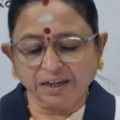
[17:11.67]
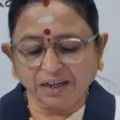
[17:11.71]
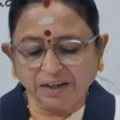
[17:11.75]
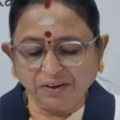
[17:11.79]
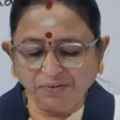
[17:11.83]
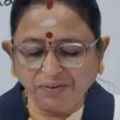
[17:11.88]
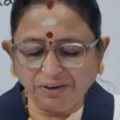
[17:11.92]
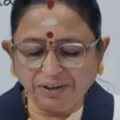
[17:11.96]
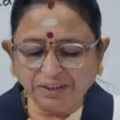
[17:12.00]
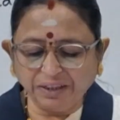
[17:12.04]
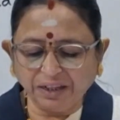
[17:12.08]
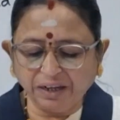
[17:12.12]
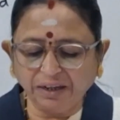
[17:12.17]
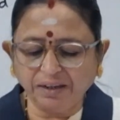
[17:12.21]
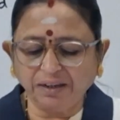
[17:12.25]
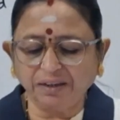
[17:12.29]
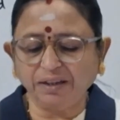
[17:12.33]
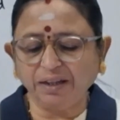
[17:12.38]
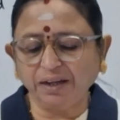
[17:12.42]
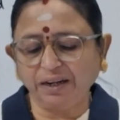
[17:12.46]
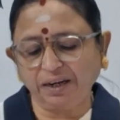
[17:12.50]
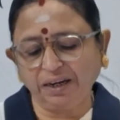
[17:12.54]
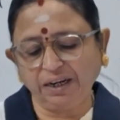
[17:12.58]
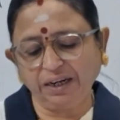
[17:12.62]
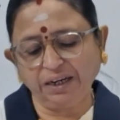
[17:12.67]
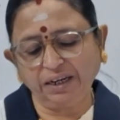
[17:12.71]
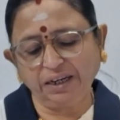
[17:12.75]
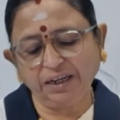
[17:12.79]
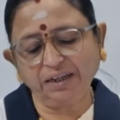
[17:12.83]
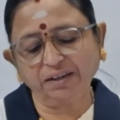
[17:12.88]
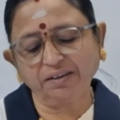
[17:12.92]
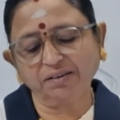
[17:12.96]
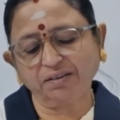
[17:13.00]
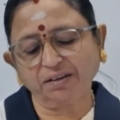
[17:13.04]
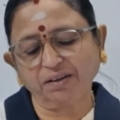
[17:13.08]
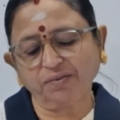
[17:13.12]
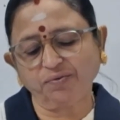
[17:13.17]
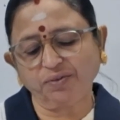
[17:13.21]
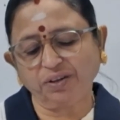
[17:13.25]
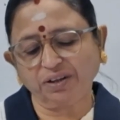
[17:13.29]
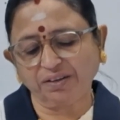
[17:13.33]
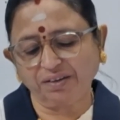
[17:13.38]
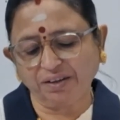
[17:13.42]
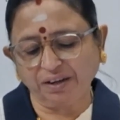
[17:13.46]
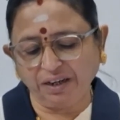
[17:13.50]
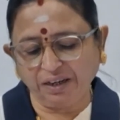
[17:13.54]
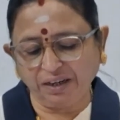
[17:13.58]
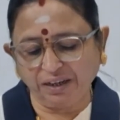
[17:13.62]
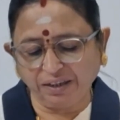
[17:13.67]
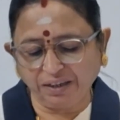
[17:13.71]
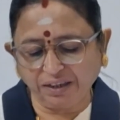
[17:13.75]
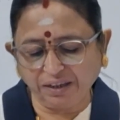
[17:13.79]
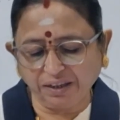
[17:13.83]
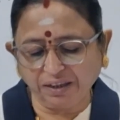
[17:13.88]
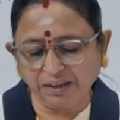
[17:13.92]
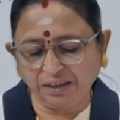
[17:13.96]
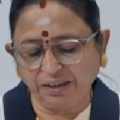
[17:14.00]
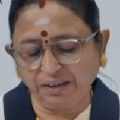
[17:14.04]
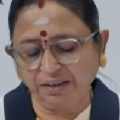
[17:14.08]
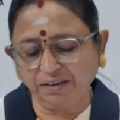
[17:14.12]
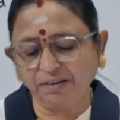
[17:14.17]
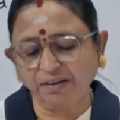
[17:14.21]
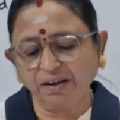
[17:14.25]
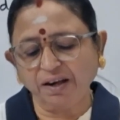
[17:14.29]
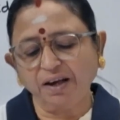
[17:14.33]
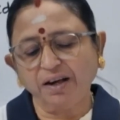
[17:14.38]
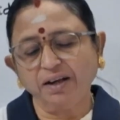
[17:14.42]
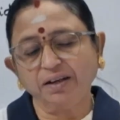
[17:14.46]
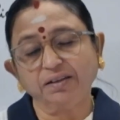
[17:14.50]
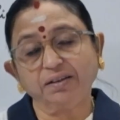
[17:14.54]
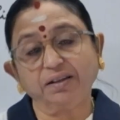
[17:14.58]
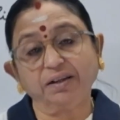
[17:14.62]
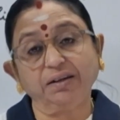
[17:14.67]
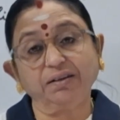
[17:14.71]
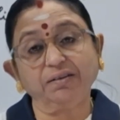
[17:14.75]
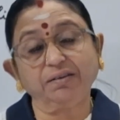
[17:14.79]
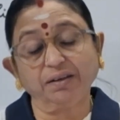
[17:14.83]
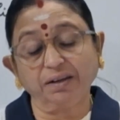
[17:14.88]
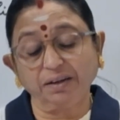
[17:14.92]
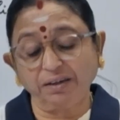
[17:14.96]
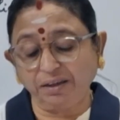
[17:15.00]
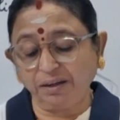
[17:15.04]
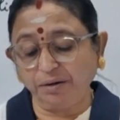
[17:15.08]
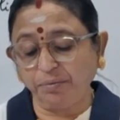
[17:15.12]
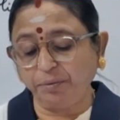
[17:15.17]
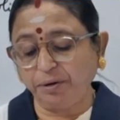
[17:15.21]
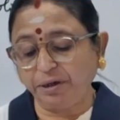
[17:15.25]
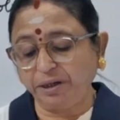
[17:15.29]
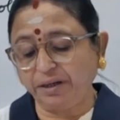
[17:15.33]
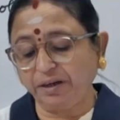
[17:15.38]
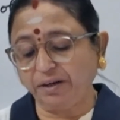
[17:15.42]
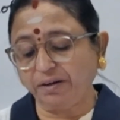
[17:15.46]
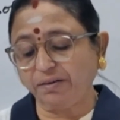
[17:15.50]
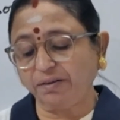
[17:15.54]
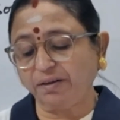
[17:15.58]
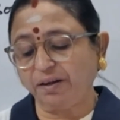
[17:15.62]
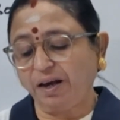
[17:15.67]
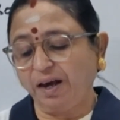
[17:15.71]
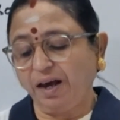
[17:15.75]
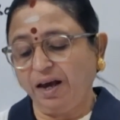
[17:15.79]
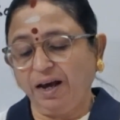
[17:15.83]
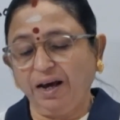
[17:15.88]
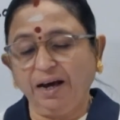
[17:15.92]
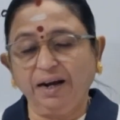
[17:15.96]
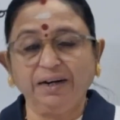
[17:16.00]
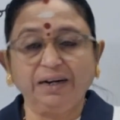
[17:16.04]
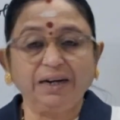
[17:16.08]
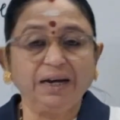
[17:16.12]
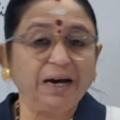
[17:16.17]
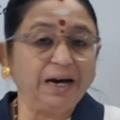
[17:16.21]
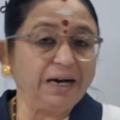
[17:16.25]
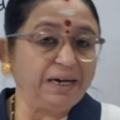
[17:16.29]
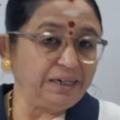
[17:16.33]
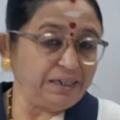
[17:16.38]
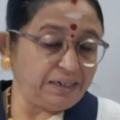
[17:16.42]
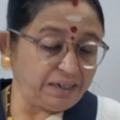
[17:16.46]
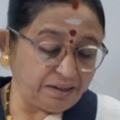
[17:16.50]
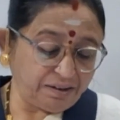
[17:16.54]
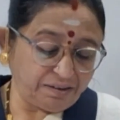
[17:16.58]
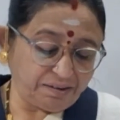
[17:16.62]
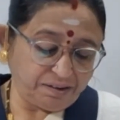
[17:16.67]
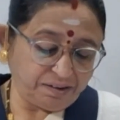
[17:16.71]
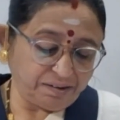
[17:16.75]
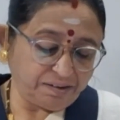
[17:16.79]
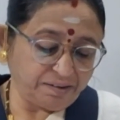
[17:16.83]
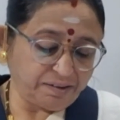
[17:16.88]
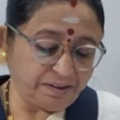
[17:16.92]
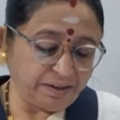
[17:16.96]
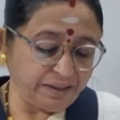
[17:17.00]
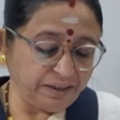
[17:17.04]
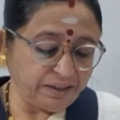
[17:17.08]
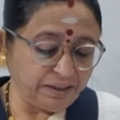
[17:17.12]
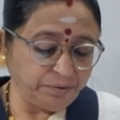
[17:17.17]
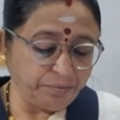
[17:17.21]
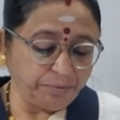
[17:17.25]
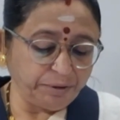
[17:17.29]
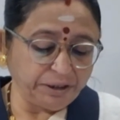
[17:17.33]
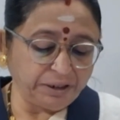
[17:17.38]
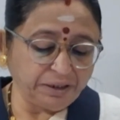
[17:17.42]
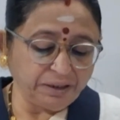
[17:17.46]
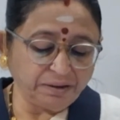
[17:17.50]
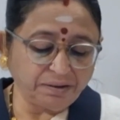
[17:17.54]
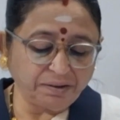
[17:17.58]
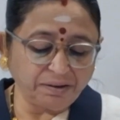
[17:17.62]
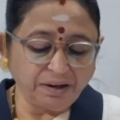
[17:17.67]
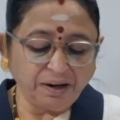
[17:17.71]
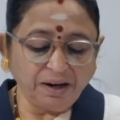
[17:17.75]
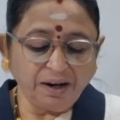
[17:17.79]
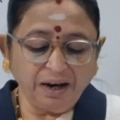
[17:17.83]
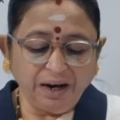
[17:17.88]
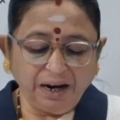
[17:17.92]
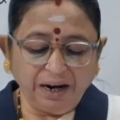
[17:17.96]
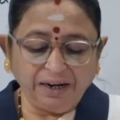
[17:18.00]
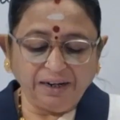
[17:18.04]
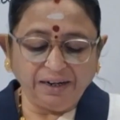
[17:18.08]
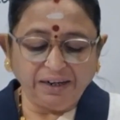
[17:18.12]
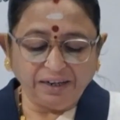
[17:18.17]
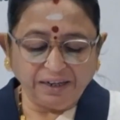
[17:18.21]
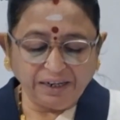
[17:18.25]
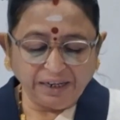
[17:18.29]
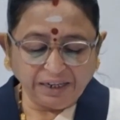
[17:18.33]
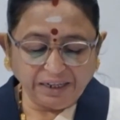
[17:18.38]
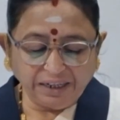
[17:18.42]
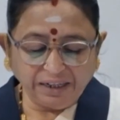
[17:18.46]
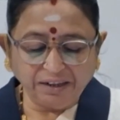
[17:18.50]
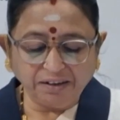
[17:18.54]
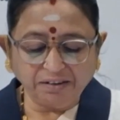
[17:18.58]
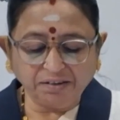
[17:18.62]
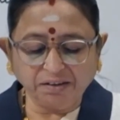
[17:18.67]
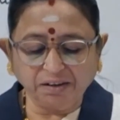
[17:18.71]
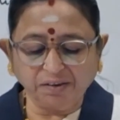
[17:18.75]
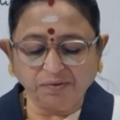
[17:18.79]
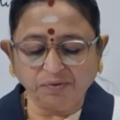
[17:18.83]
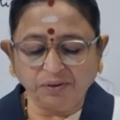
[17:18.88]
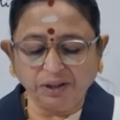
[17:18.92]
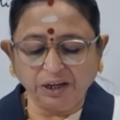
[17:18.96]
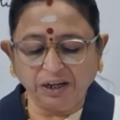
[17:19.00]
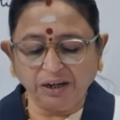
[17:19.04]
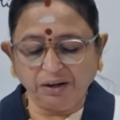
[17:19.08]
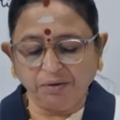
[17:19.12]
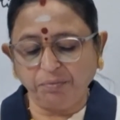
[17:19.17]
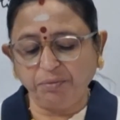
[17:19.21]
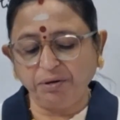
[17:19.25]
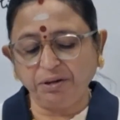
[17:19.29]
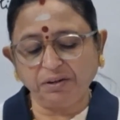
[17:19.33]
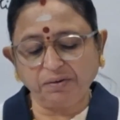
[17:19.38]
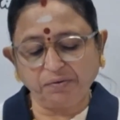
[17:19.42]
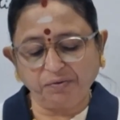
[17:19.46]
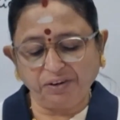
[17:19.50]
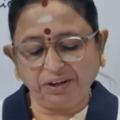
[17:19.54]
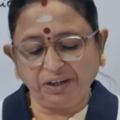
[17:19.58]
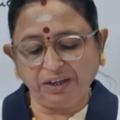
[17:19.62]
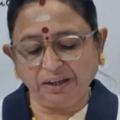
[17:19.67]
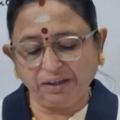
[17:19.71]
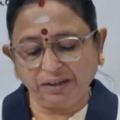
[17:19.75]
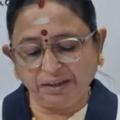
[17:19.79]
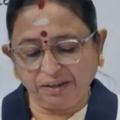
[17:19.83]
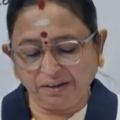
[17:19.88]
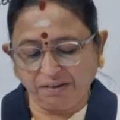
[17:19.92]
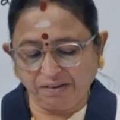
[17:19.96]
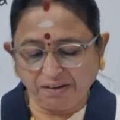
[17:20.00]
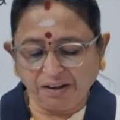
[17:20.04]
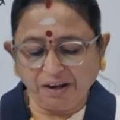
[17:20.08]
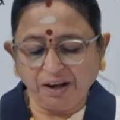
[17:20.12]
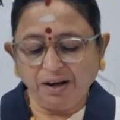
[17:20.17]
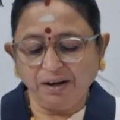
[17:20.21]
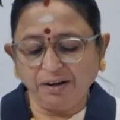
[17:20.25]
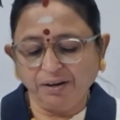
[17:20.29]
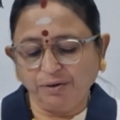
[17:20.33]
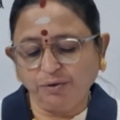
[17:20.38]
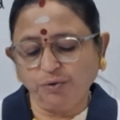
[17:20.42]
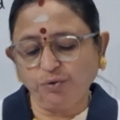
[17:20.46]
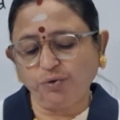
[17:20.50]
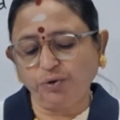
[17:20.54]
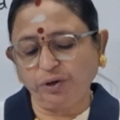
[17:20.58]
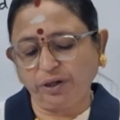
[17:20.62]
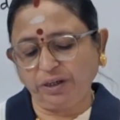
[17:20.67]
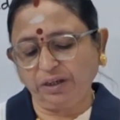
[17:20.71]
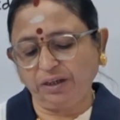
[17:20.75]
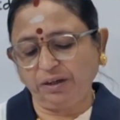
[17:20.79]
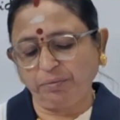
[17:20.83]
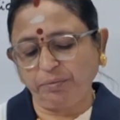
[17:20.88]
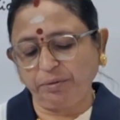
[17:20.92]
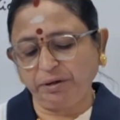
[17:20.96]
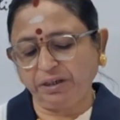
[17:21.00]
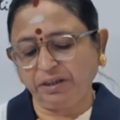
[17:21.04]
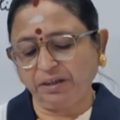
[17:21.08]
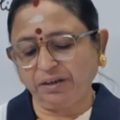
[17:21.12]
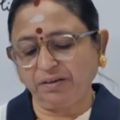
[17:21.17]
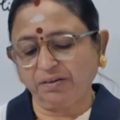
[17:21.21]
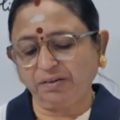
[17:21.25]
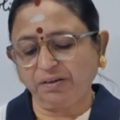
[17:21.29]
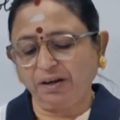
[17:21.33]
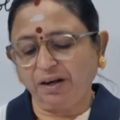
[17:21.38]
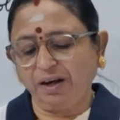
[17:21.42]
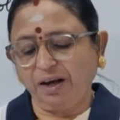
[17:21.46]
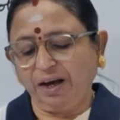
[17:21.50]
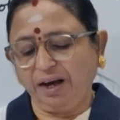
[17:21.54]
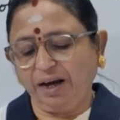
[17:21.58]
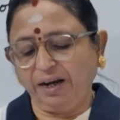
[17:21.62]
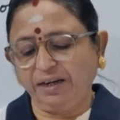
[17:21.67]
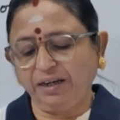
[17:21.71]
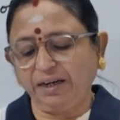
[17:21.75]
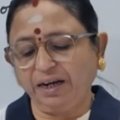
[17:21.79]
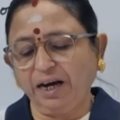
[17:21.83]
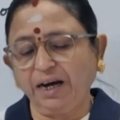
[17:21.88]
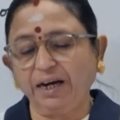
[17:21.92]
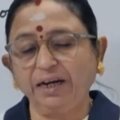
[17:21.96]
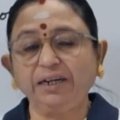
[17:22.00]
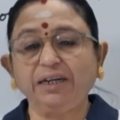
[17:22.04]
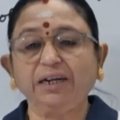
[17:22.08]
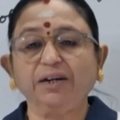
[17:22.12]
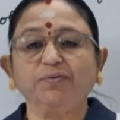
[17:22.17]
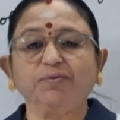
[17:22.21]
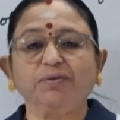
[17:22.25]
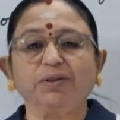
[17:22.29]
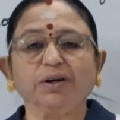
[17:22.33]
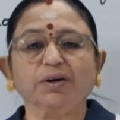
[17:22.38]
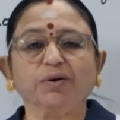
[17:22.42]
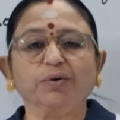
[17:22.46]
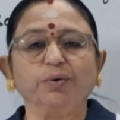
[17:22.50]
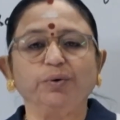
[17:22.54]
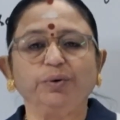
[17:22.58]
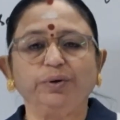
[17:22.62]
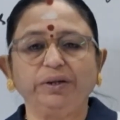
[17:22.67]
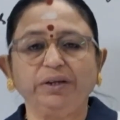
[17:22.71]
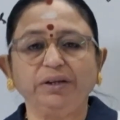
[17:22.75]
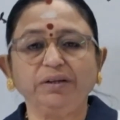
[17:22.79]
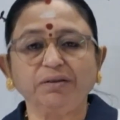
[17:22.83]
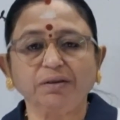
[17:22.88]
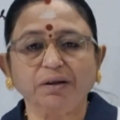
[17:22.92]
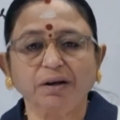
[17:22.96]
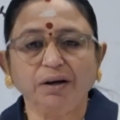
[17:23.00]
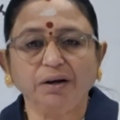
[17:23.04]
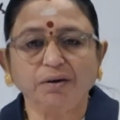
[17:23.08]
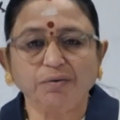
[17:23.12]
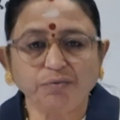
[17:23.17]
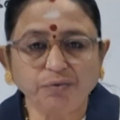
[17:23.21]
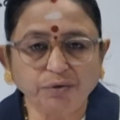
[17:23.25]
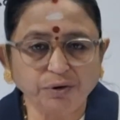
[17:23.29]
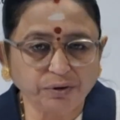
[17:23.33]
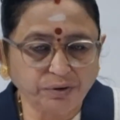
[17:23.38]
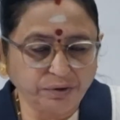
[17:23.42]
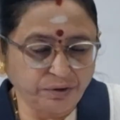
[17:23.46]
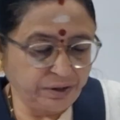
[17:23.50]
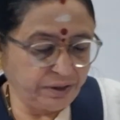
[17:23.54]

given that the radius of the cylinder is 3 centimeters and height is 6 centimeters, and radius of the hemisphere is 2 centimeters and height of the cone is 4